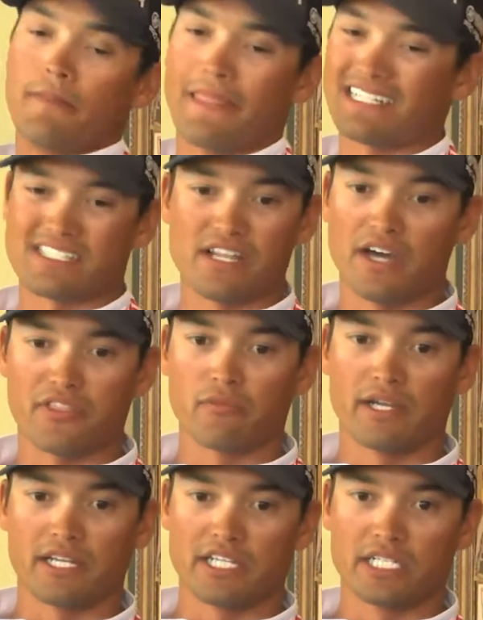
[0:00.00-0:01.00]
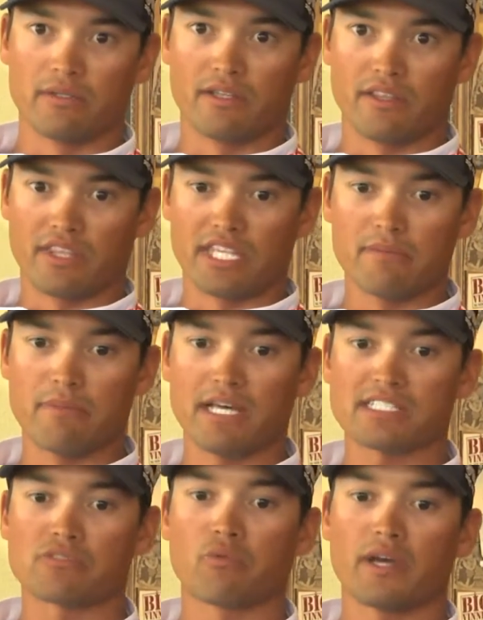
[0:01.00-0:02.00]
That's not the way to do it. The
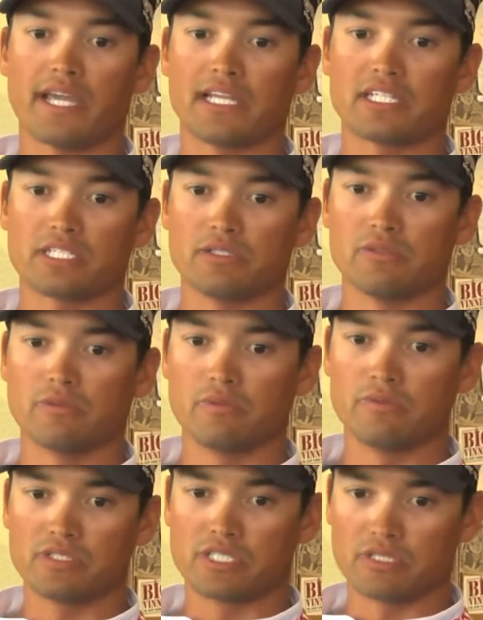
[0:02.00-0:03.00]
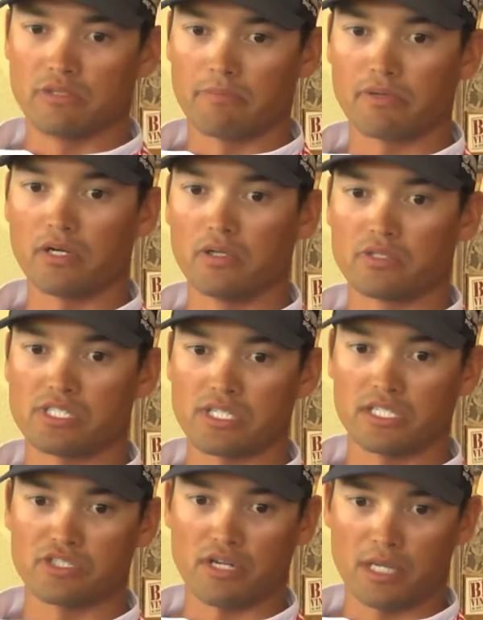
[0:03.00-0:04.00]
best way to approach
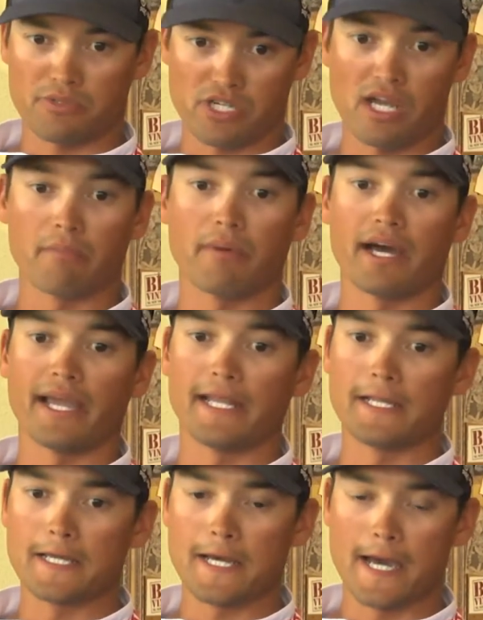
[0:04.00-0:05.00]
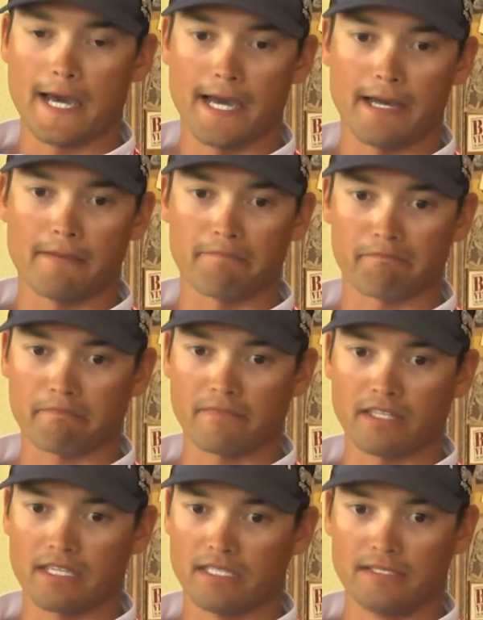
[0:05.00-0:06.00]
a drop shot bite,
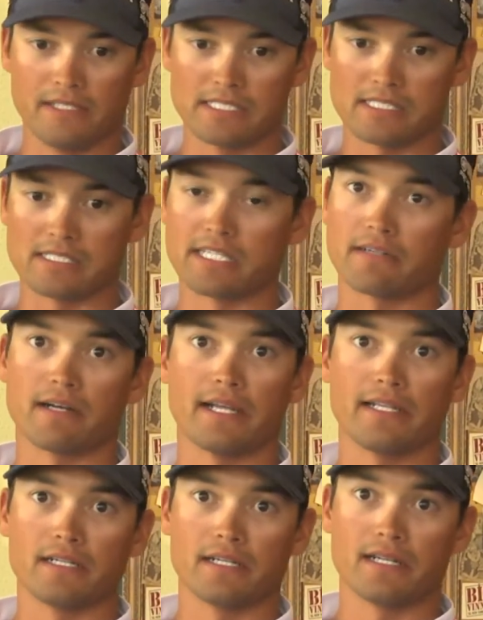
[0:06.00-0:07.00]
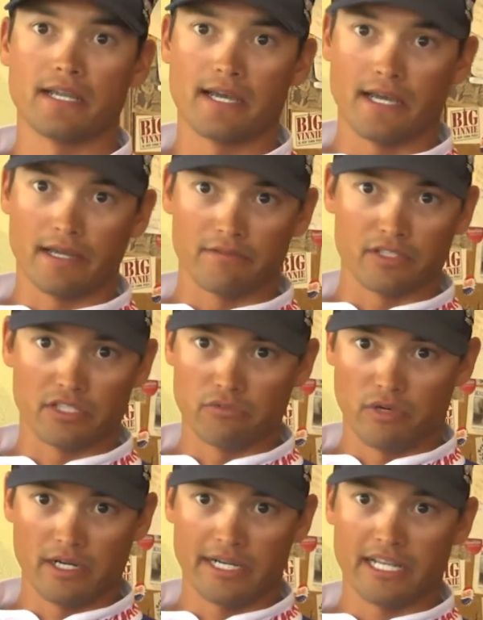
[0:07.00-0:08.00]
and this is it right here,
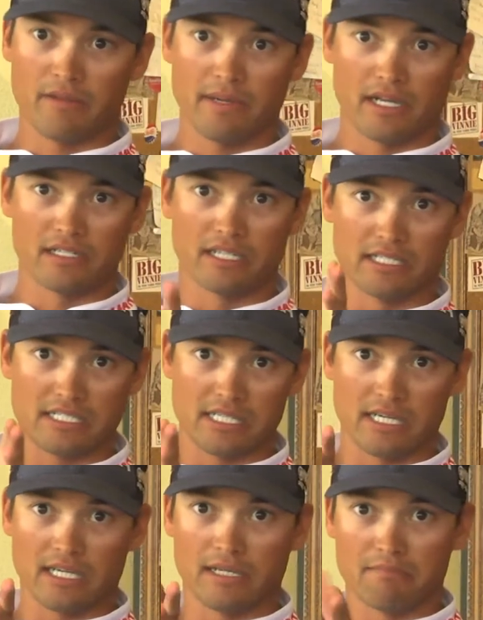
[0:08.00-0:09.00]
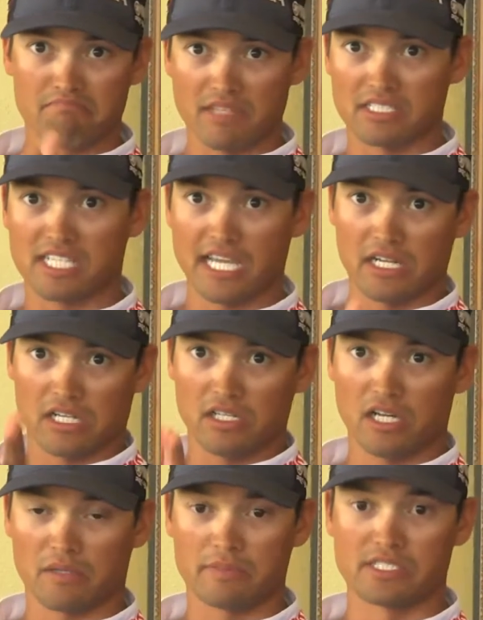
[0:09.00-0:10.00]
you want it at about a 10
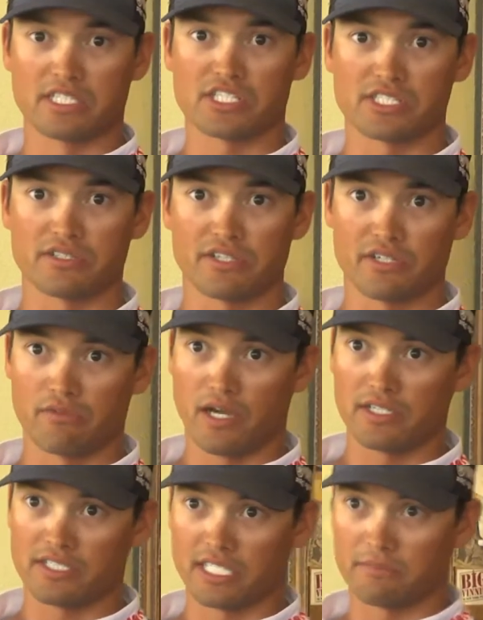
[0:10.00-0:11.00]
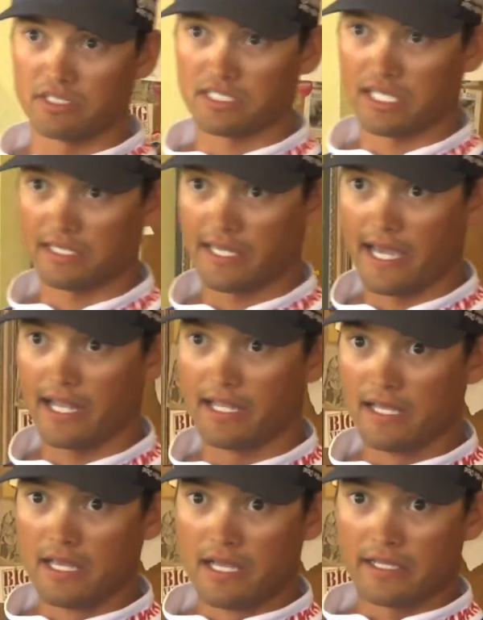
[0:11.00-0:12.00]
o'clock position, your rod tip, just like that.
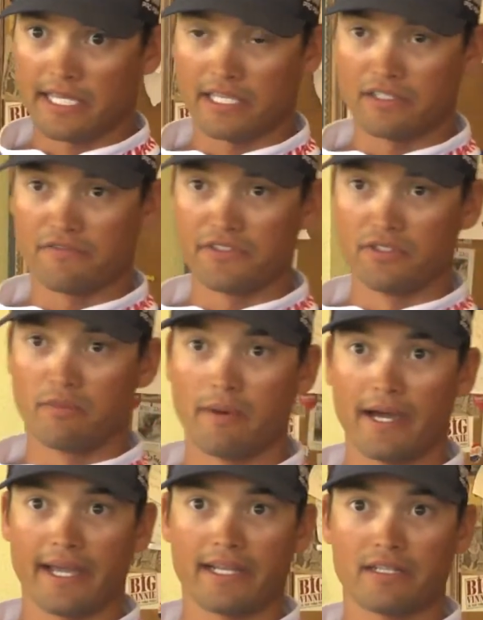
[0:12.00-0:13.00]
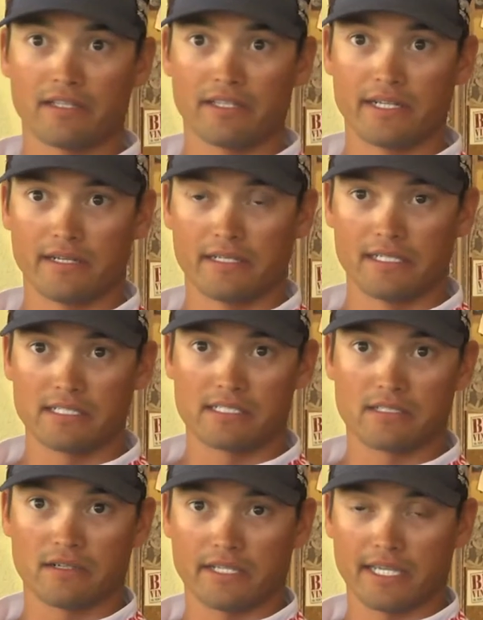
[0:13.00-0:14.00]
Okay, you feel the bite, there it
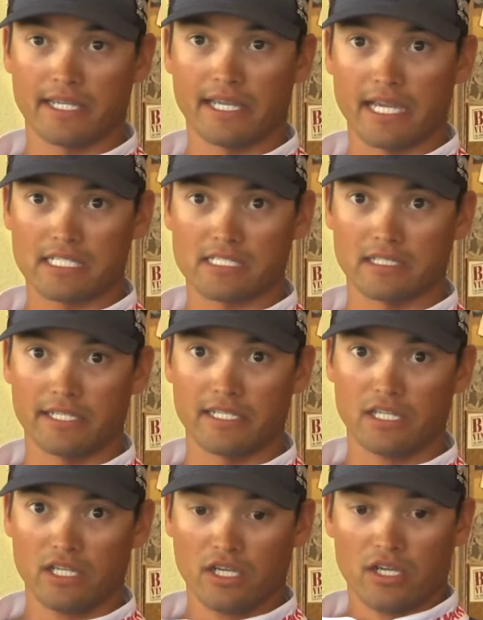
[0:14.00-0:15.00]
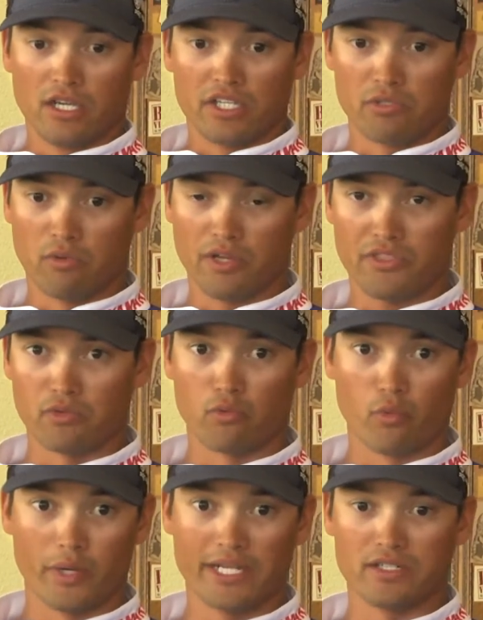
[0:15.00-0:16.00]
is, okay, excellent. You want the
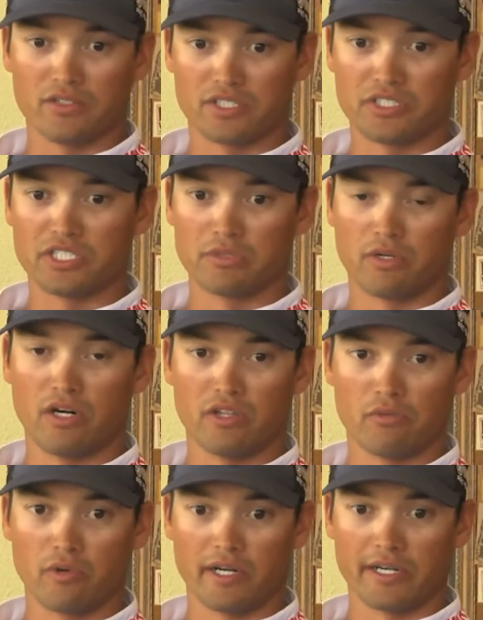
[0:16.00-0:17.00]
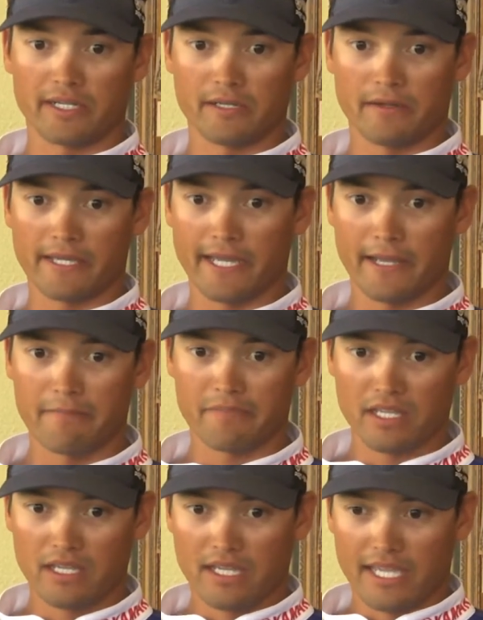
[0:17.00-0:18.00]
reel to do all the work, okay?
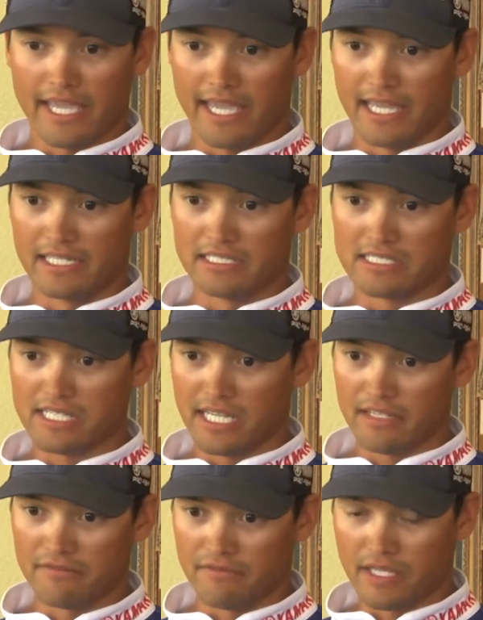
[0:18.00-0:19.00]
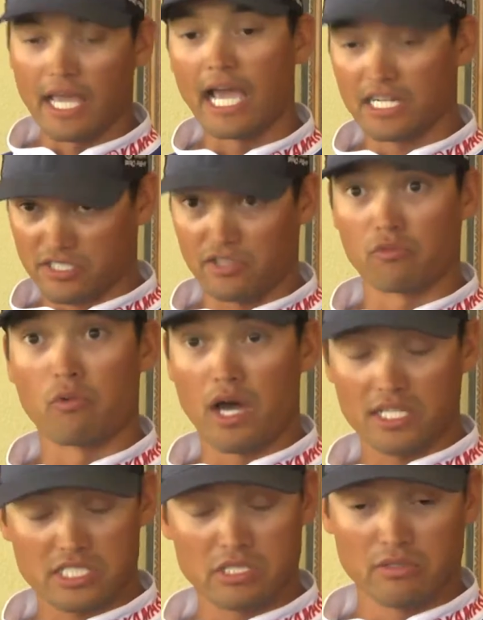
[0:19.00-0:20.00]
And instead of, actually the
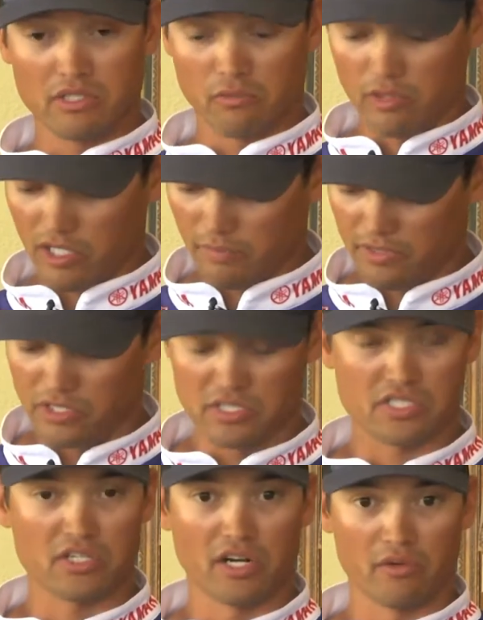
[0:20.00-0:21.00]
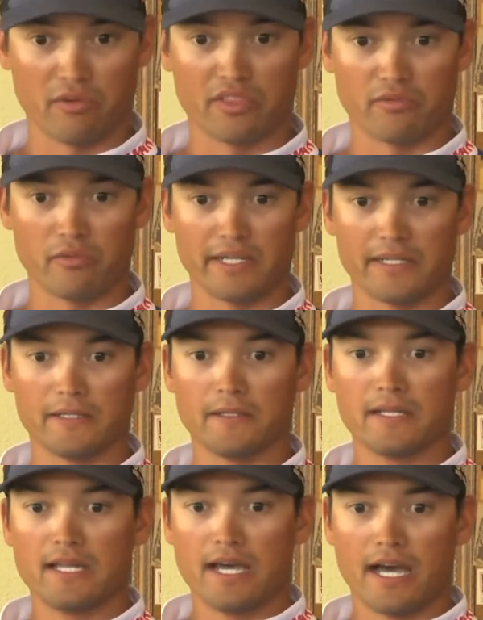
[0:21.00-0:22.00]
rod's doing the work, but you start with the reel.
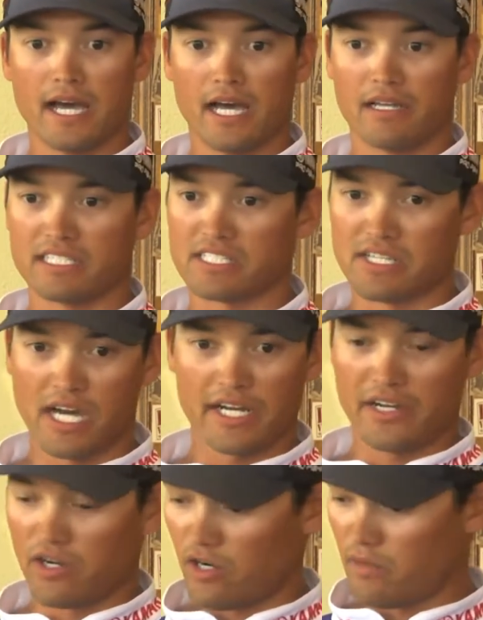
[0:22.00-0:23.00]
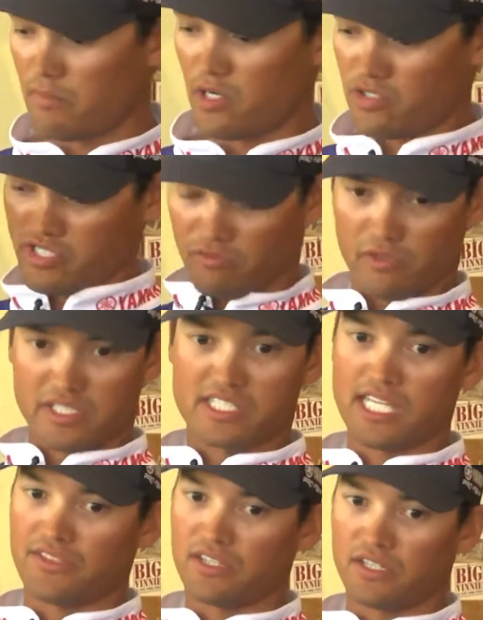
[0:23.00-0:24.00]
It's not an arm motion where you
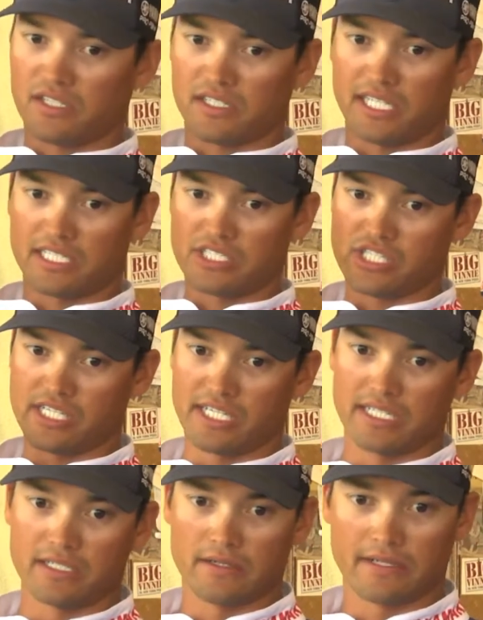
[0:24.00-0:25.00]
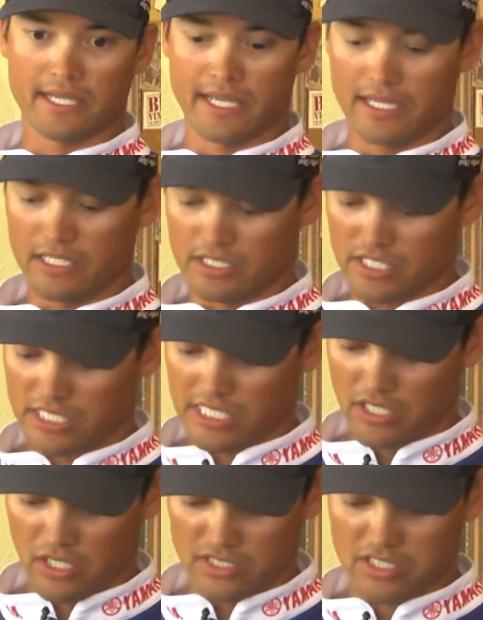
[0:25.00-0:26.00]
set the hook like a jig, okay?
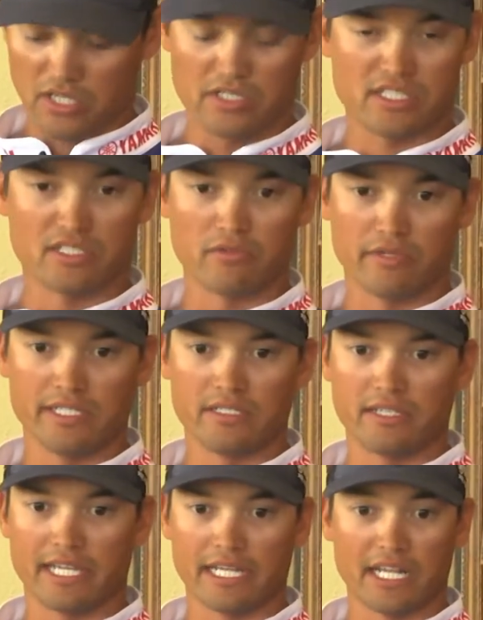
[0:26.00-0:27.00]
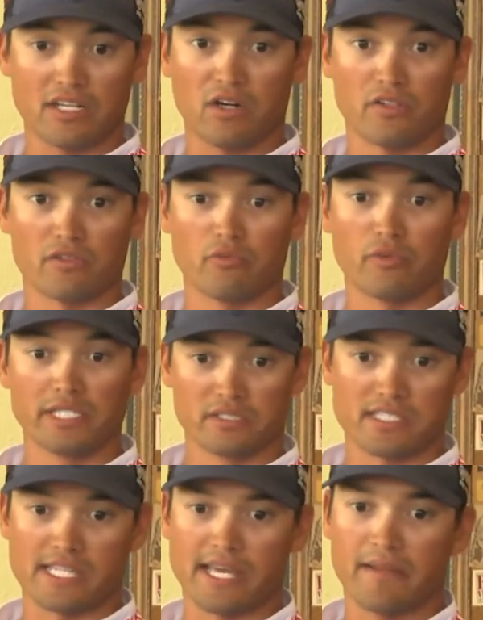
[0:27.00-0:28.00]
It all starts in the reel, and I call it a reel
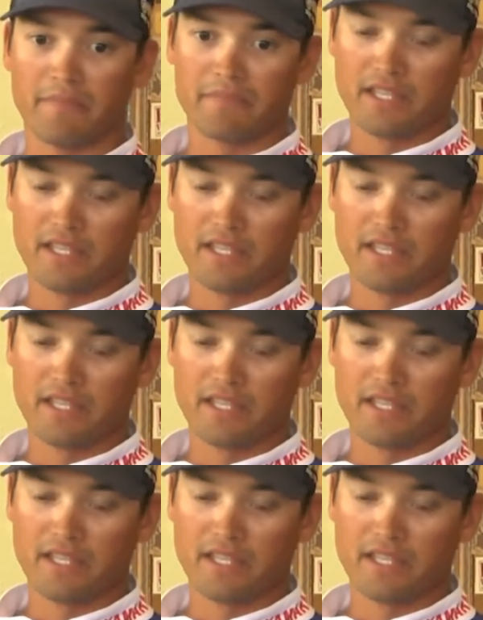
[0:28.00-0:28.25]
set.